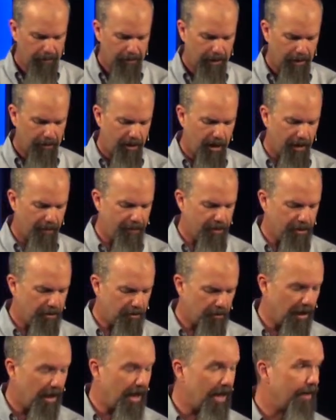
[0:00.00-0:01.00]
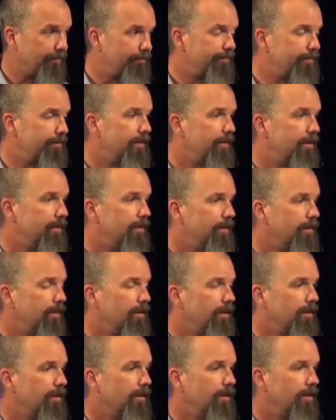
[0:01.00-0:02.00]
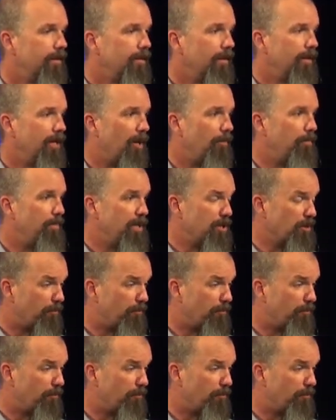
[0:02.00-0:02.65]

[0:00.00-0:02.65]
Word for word: I'll come into your life and I'll be your